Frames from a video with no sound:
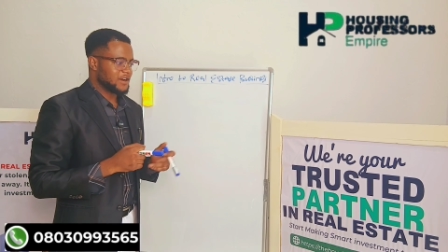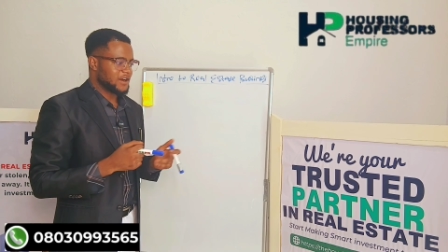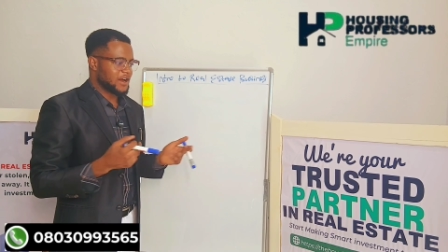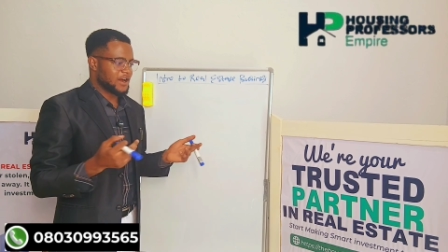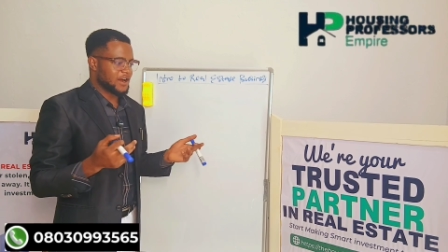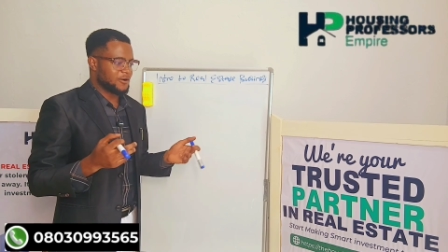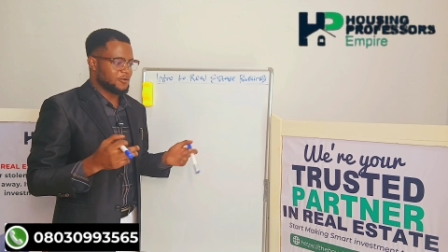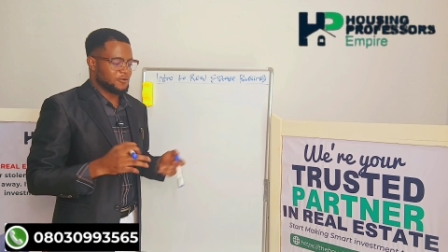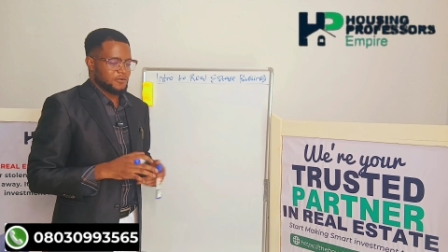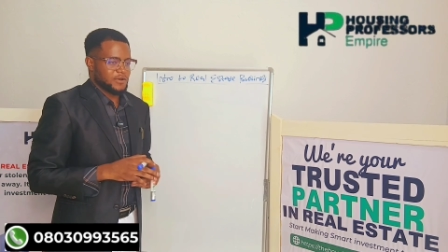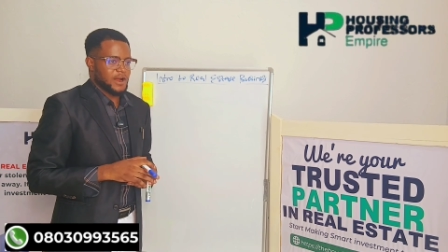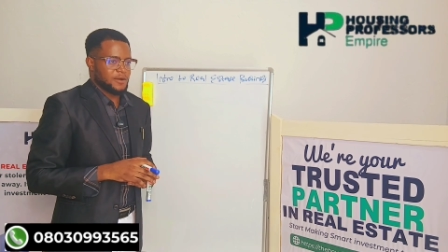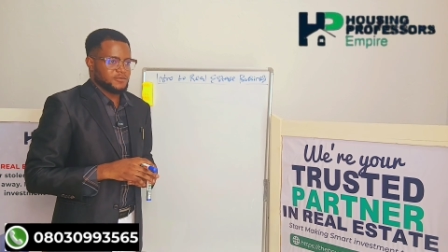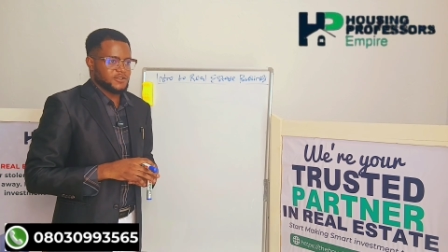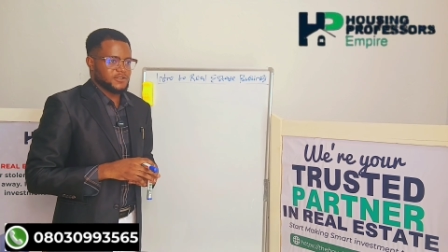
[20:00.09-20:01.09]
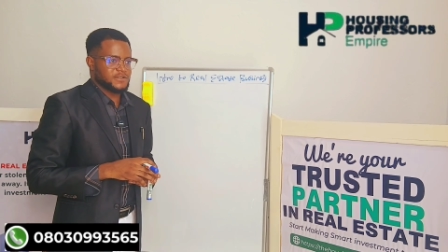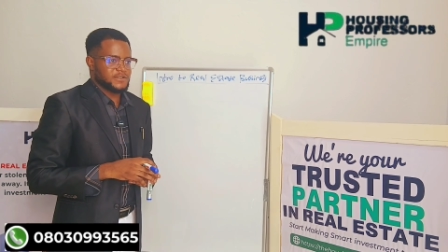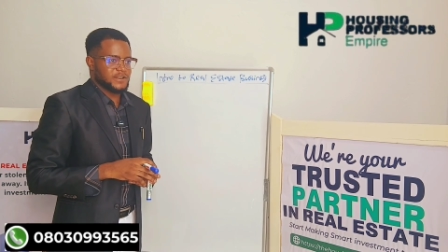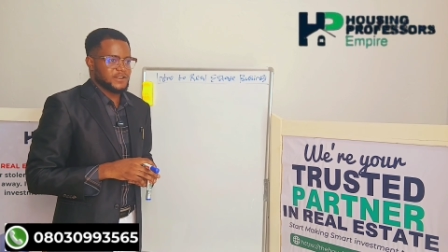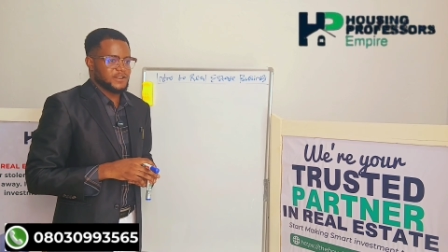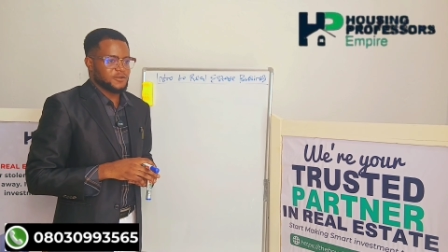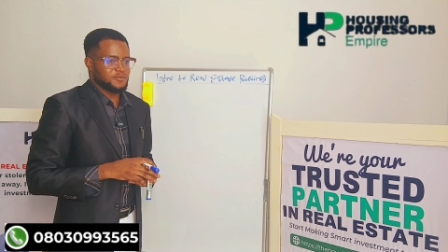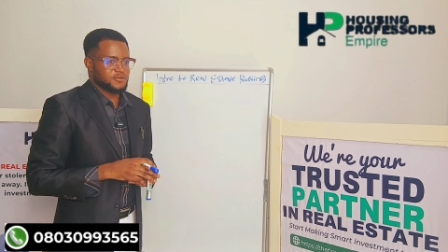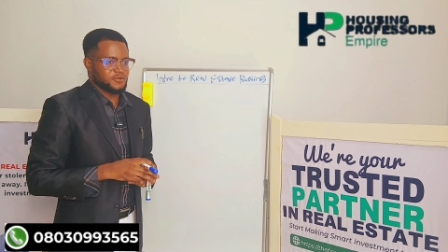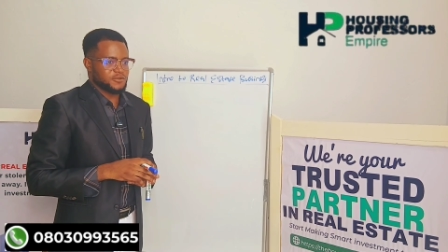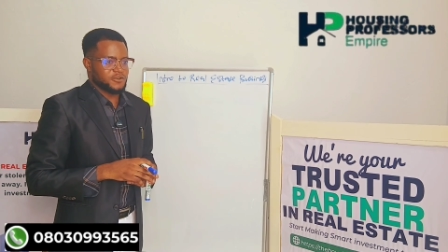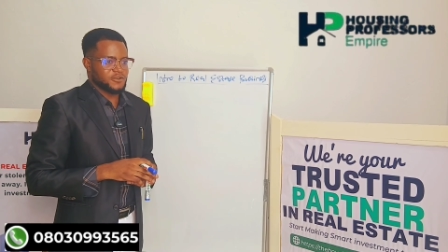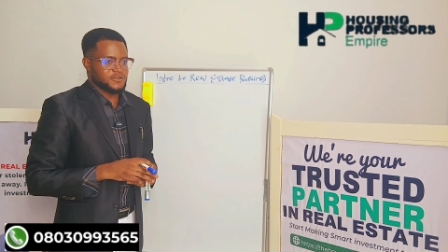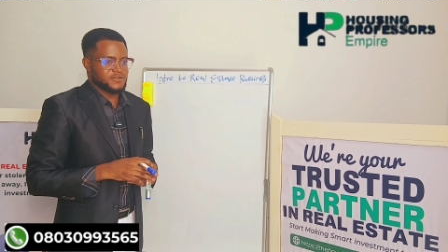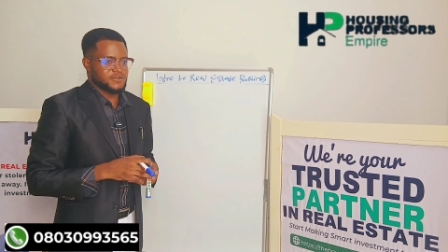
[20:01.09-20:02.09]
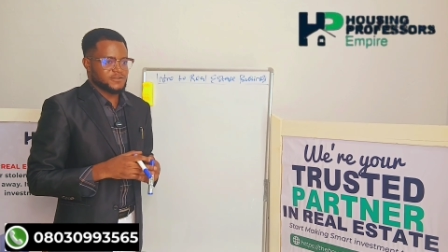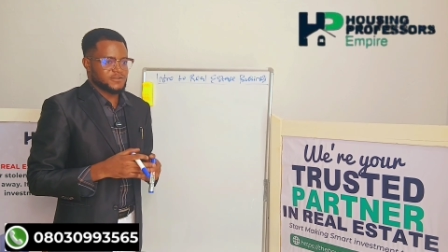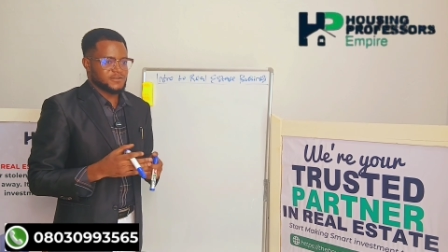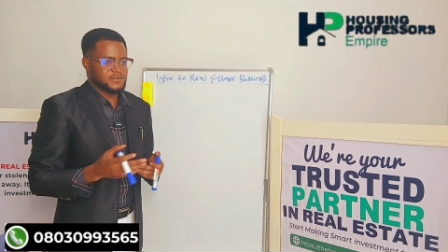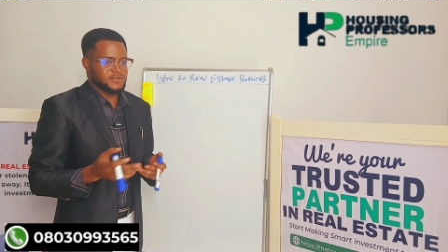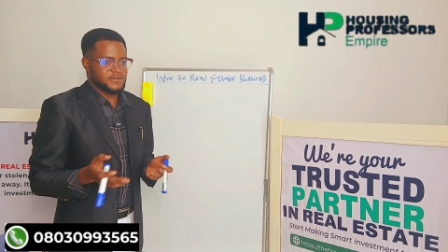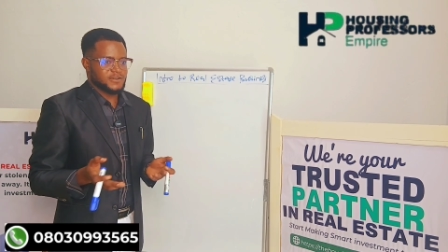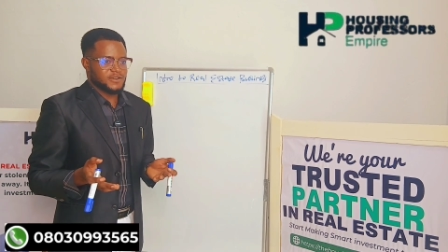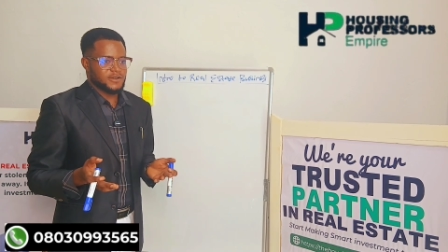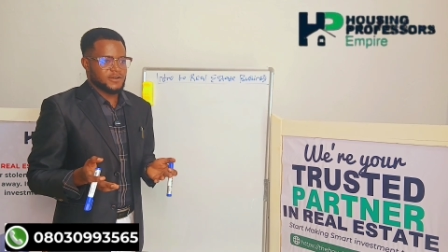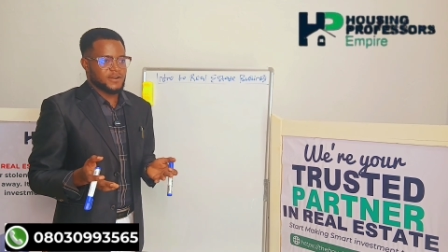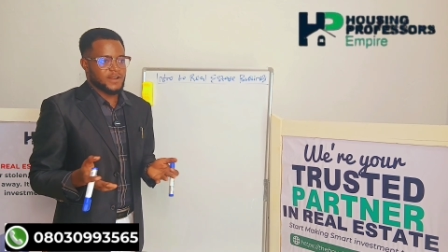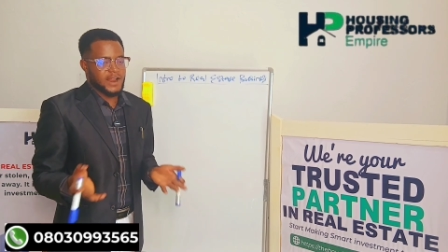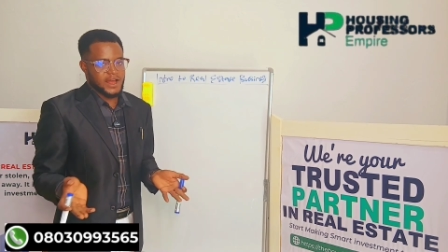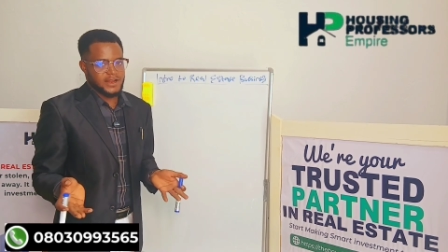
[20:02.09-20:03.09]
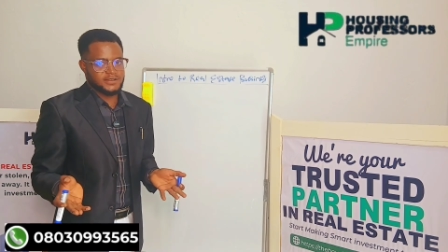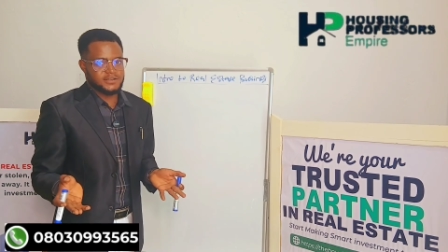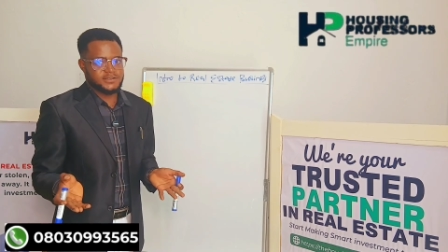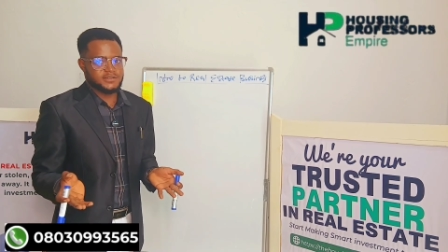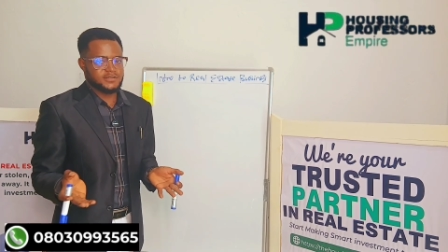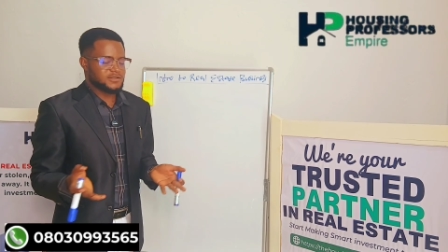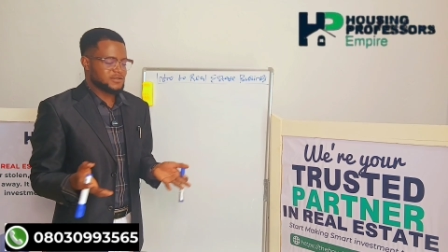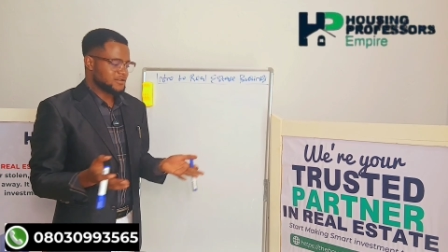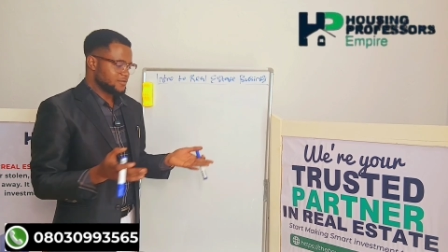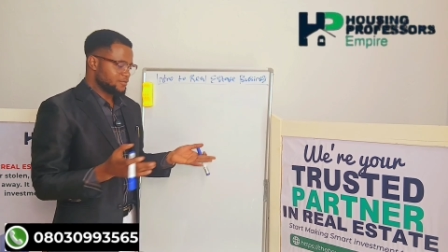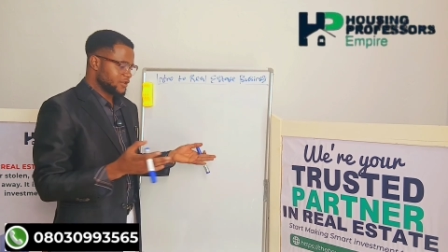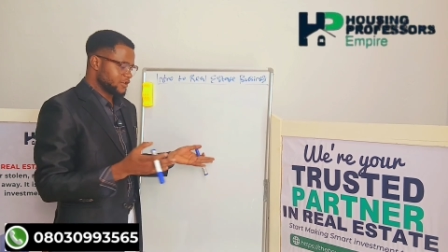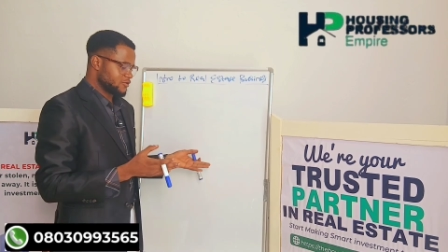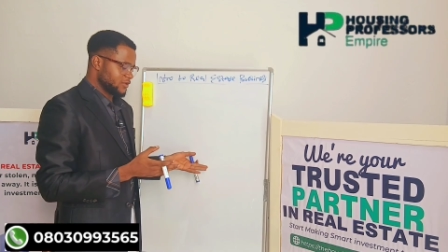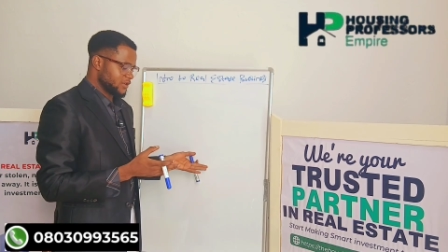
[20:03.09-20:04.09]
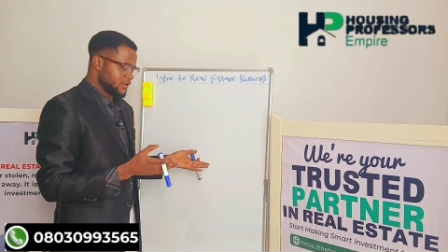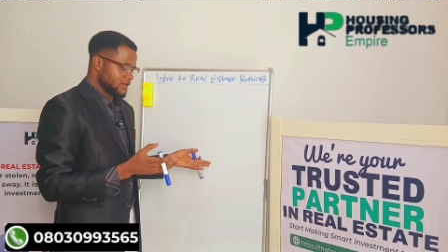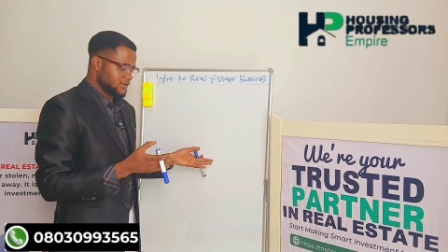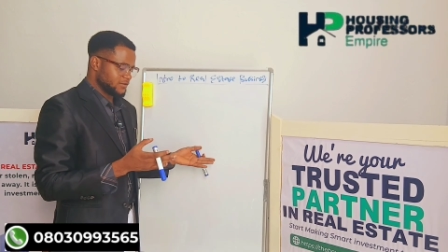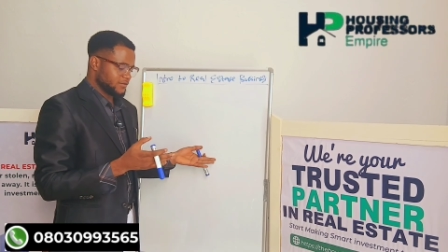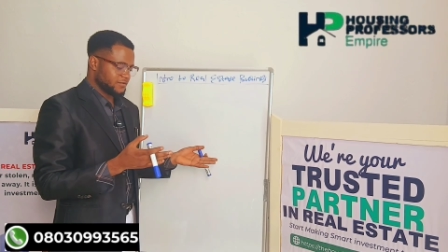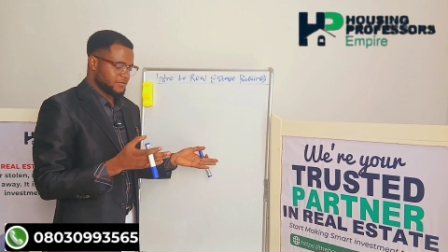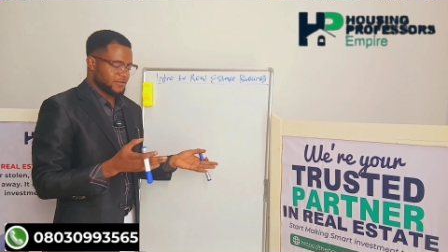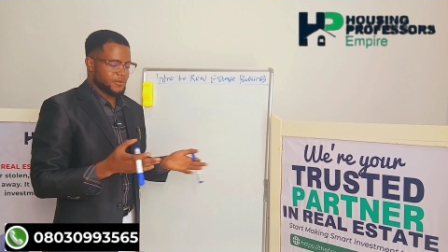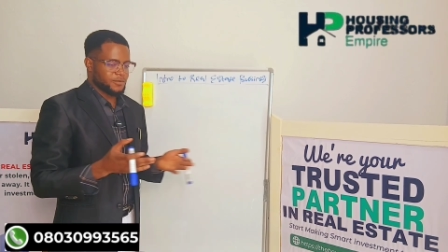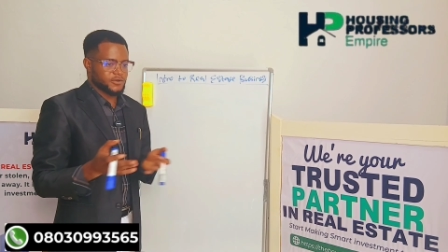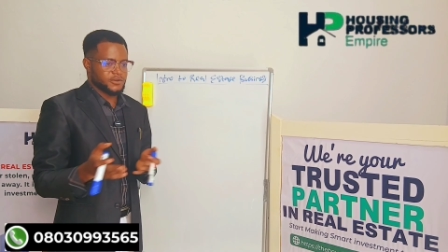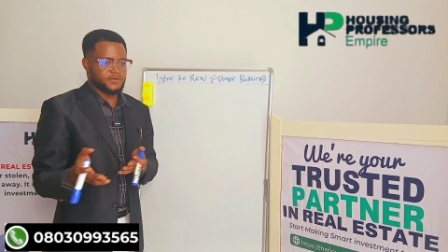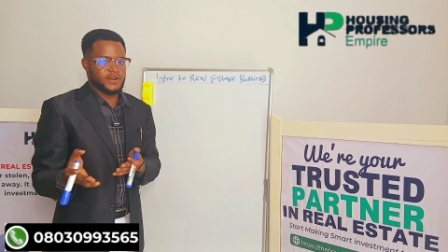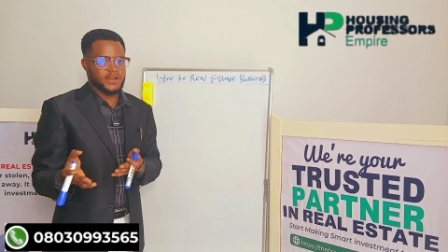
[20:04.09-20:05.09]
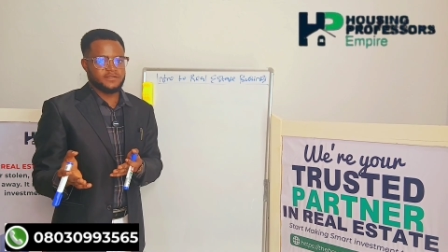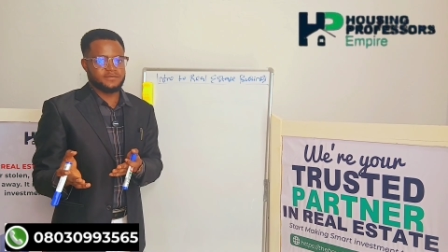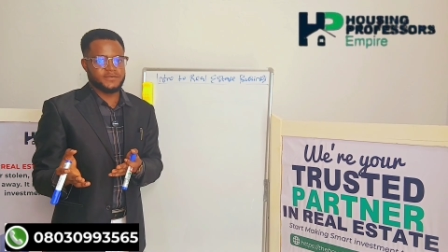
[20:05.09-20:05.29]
I'm just selling a product, land between 4.5